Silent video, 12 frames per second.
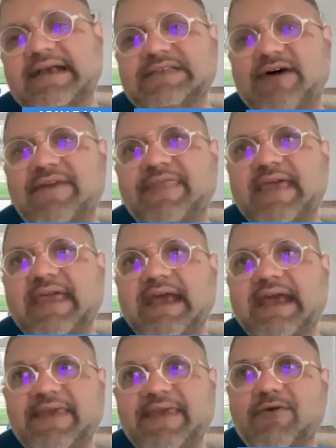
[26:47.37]
So I think
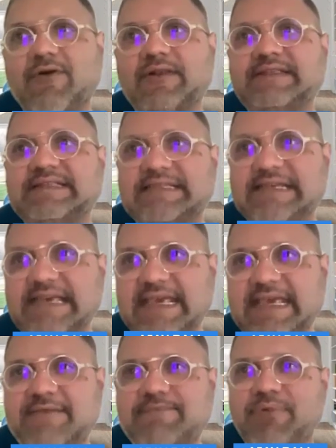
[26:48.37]
we'll
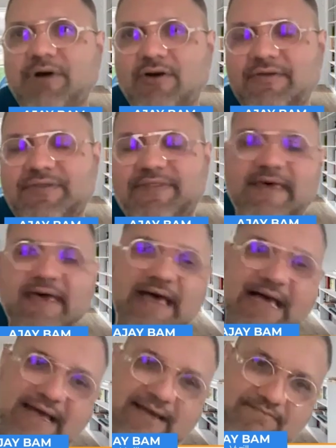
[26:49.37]
see both
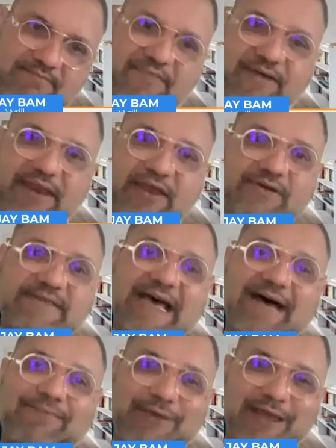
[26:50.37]
videos
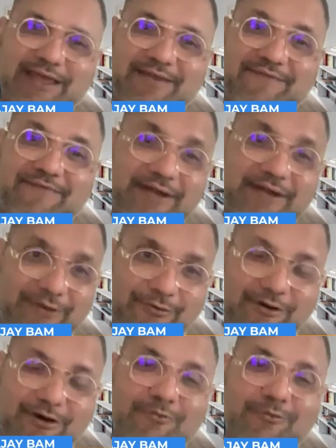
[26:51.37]
happening in the
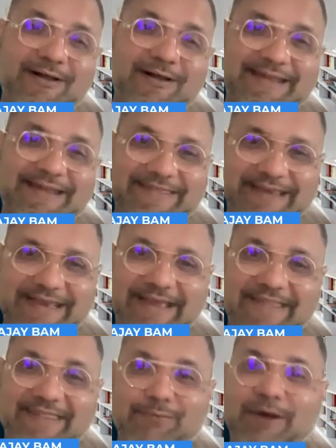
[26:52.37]
real world, in the
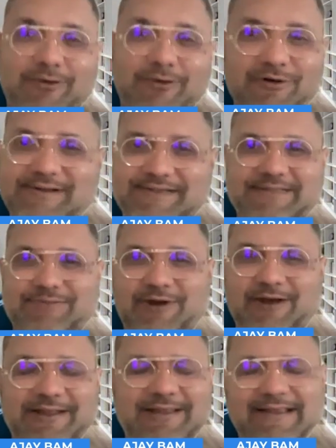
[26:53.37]
metaverse as
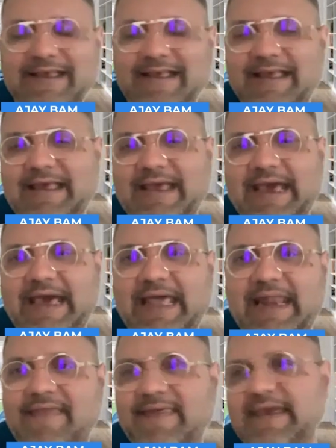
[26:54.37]
well.
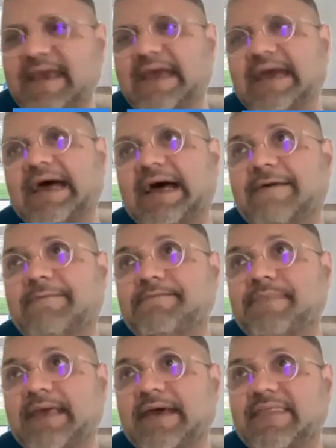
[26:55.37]
And I think the
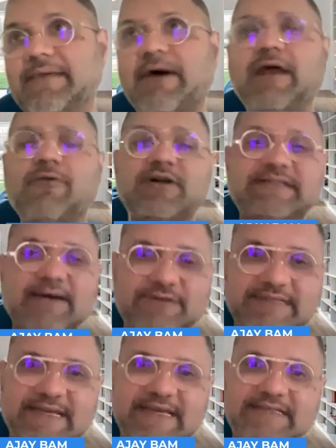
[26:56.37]
metaverse, I
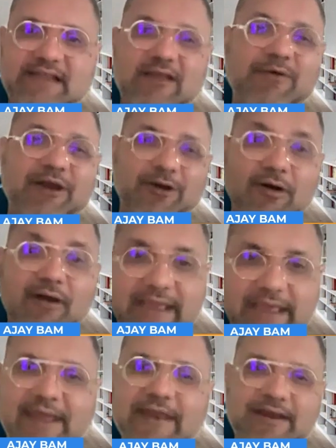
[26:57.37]
would say, is a little bit
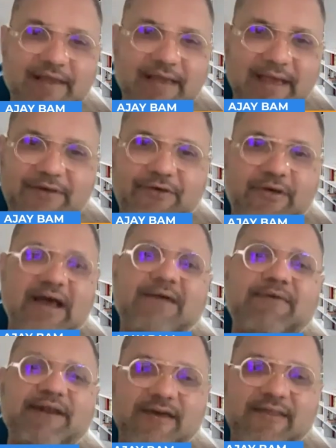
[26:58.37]
early to
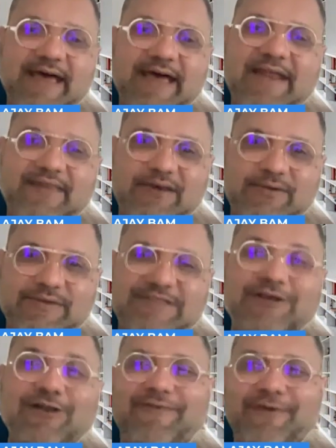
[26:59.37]
comment on that. I think we're
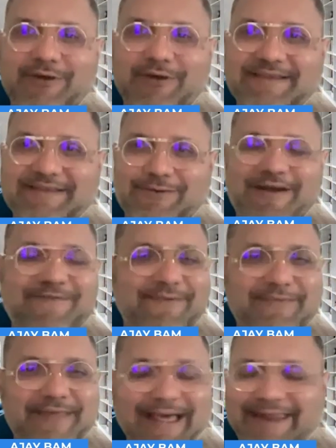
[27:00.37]
still a few years away
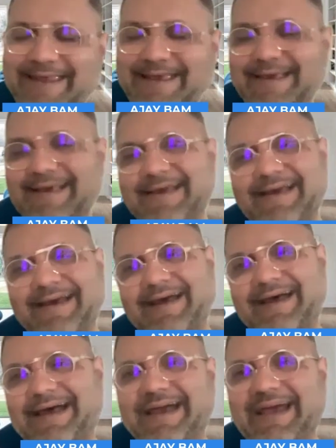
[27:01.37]
from that,
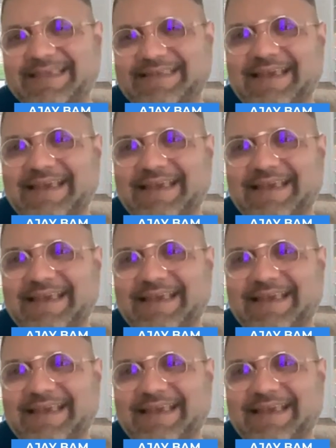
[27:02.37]
as